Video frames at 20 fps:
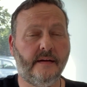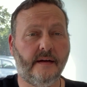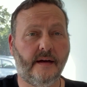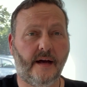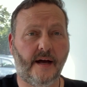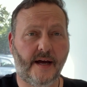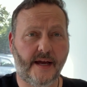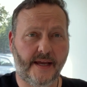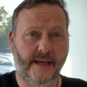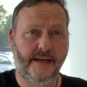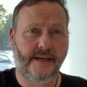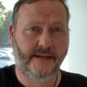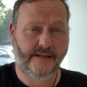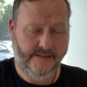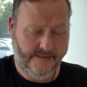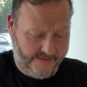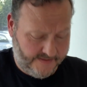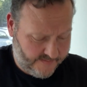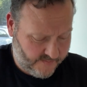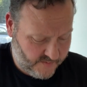Hi,
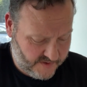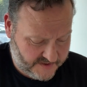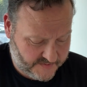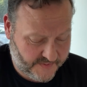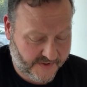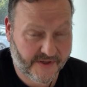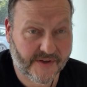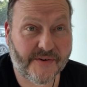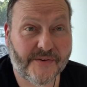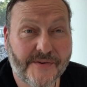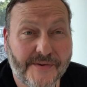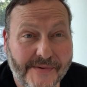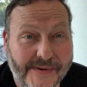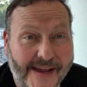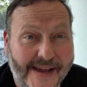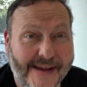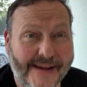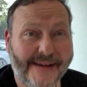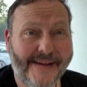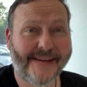Whisper Guru
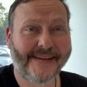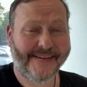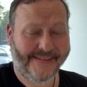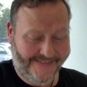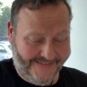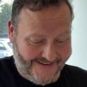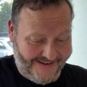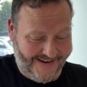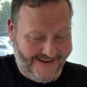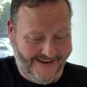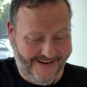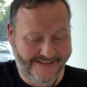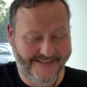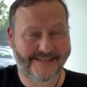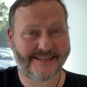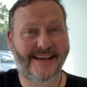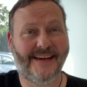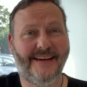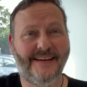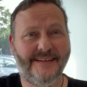here, and
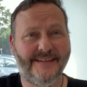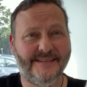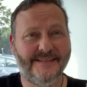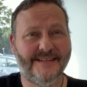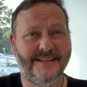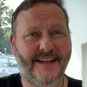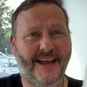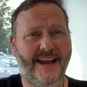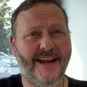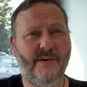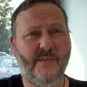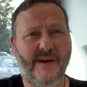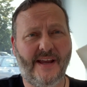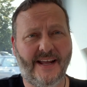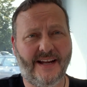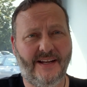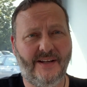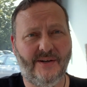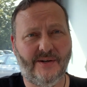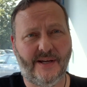today we're
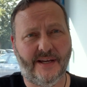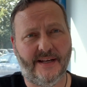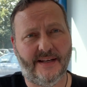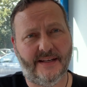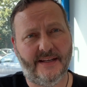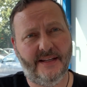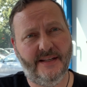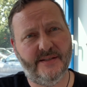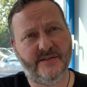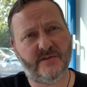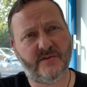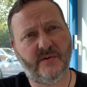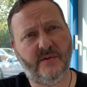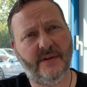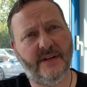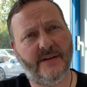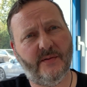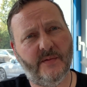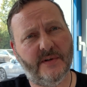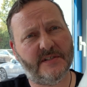going to look at
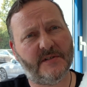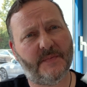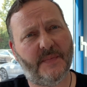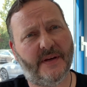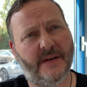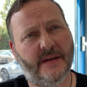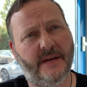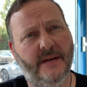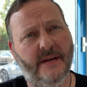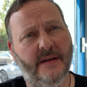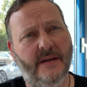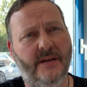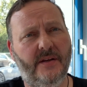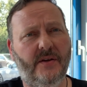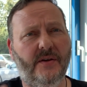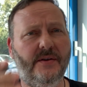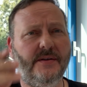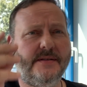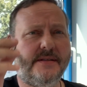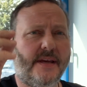installing Whisper
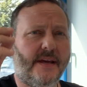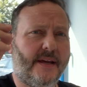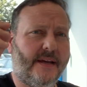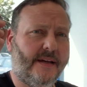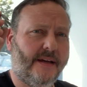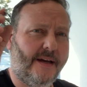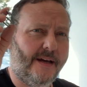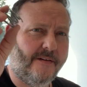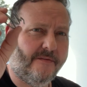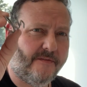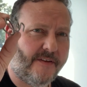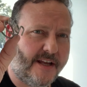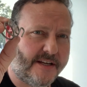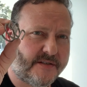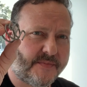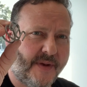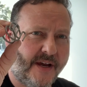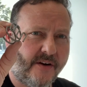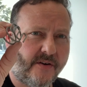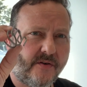using a
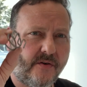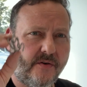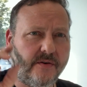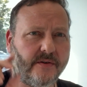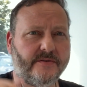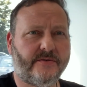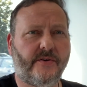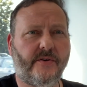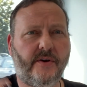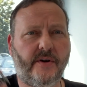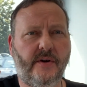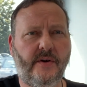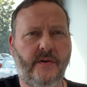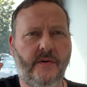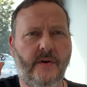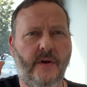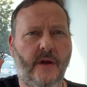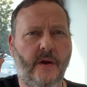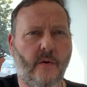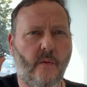flush mount
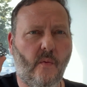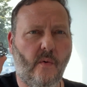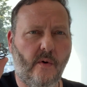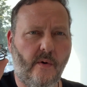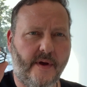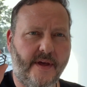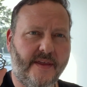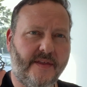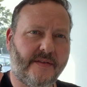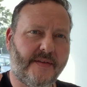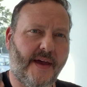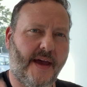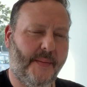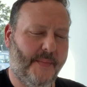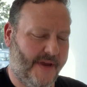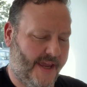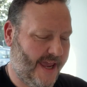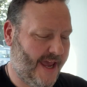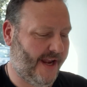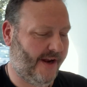corkscrew with a
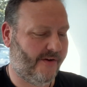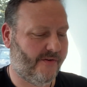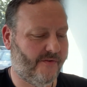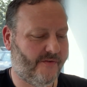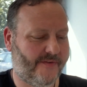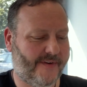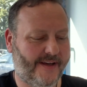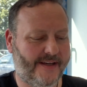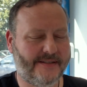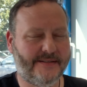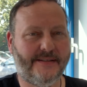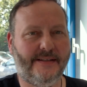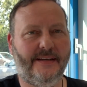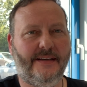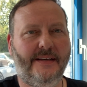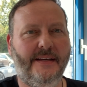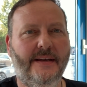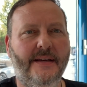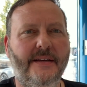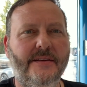mechanical fastening.
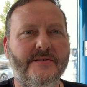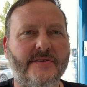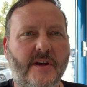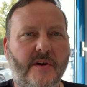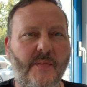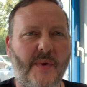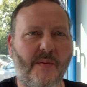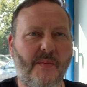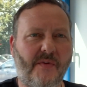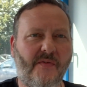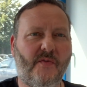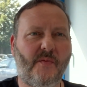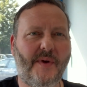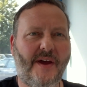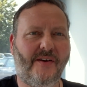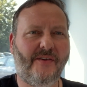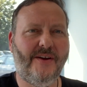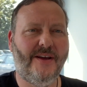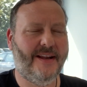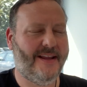So remember from
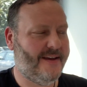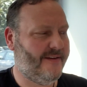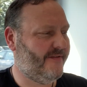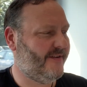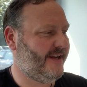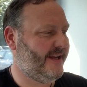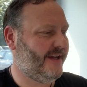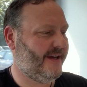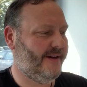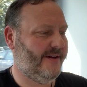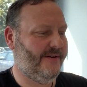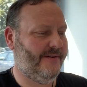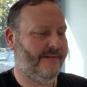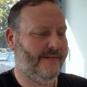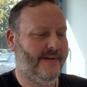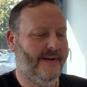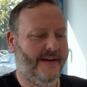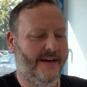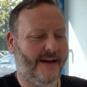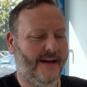our earlier video
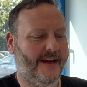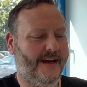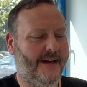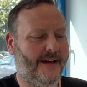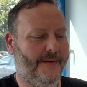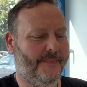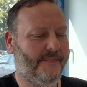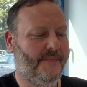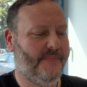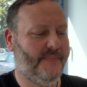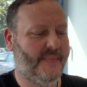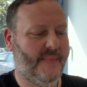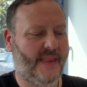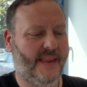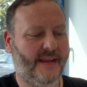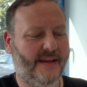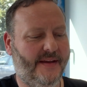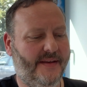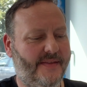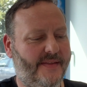
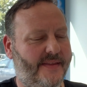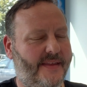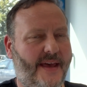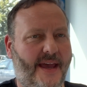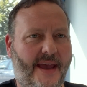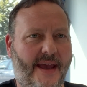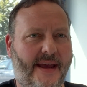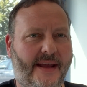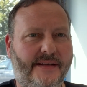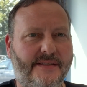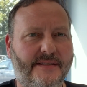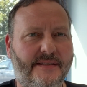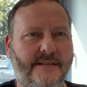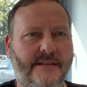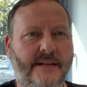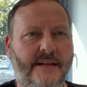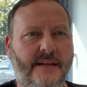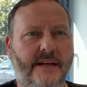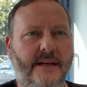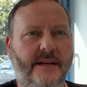that
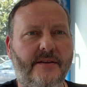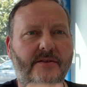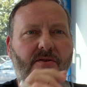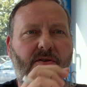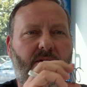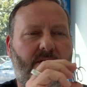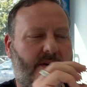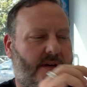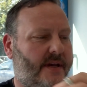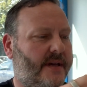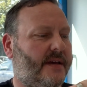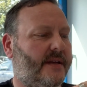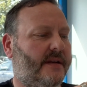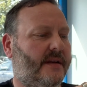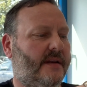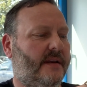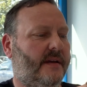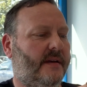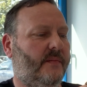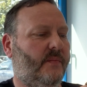you
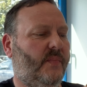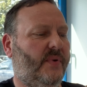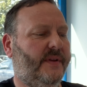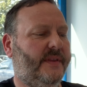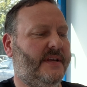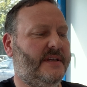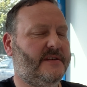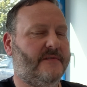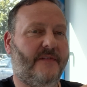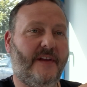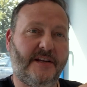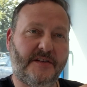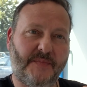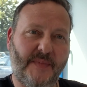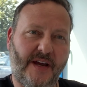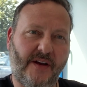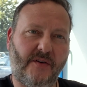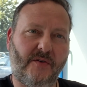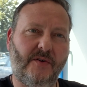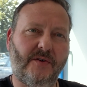can put these flush
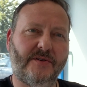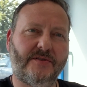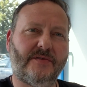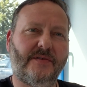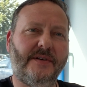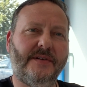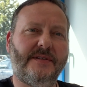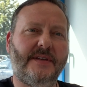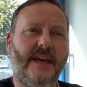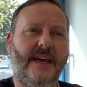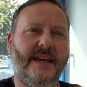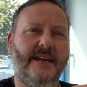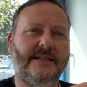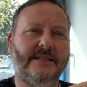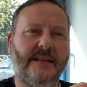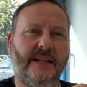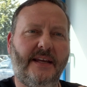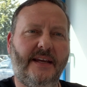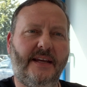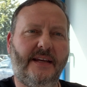mount corkscrews
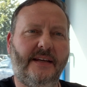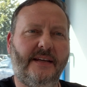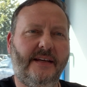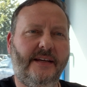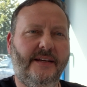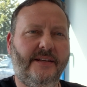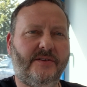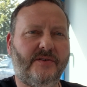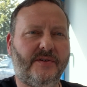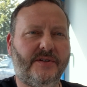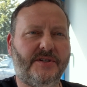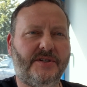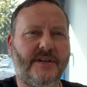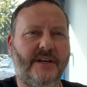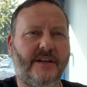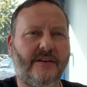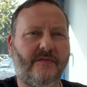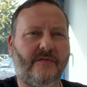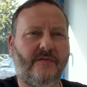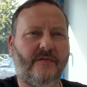easily into a
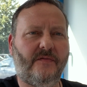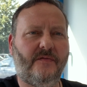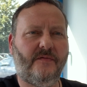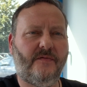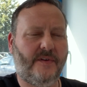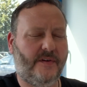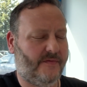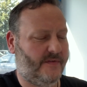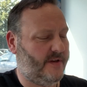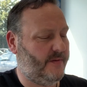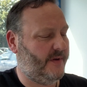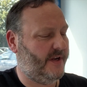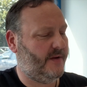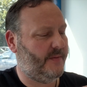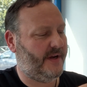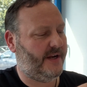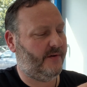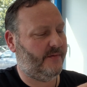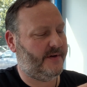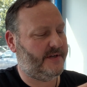sheet of
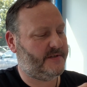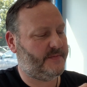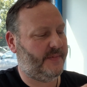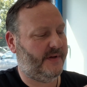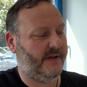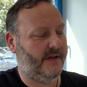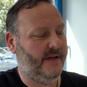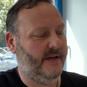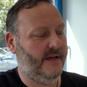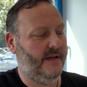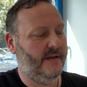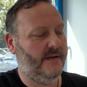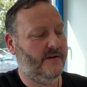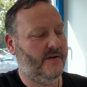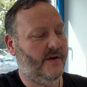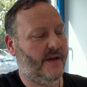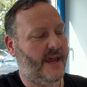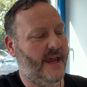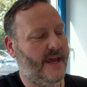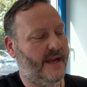50mm Whisper.
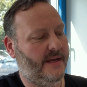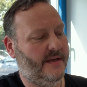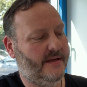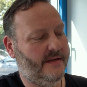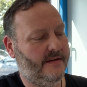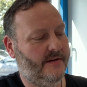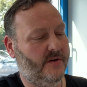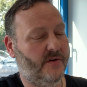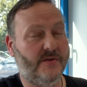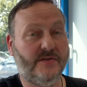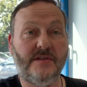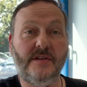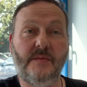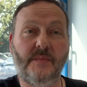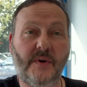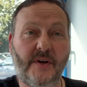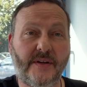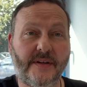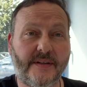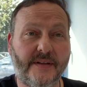You can use
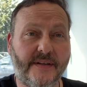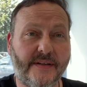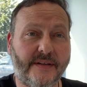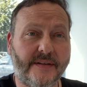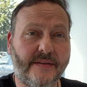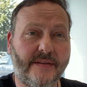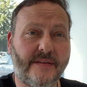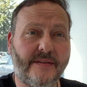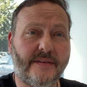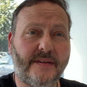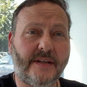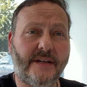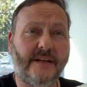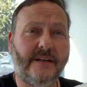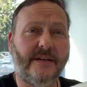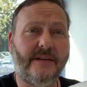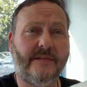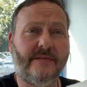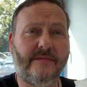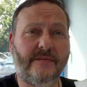them on
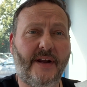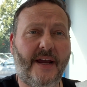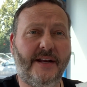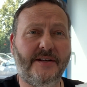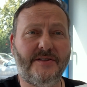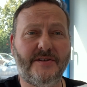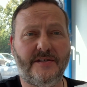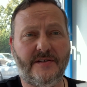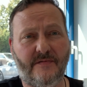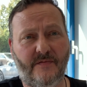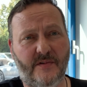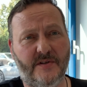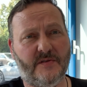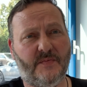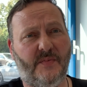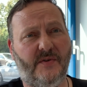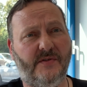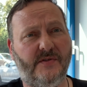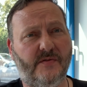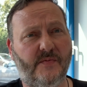thinner ranges of
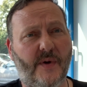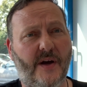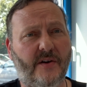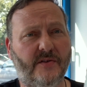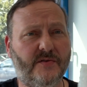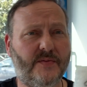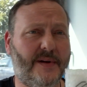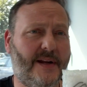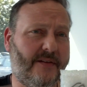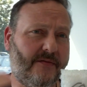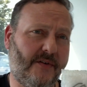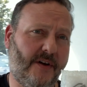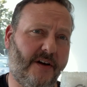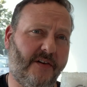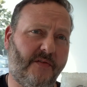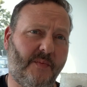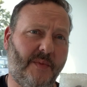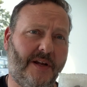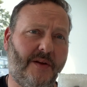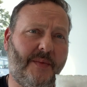Whisper as well,
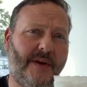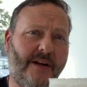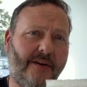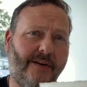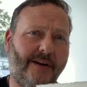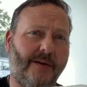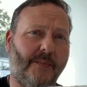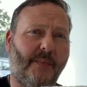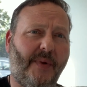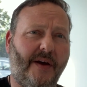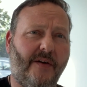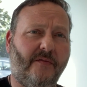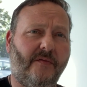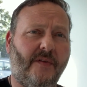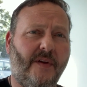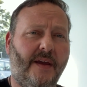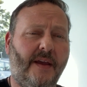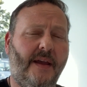25mm and above.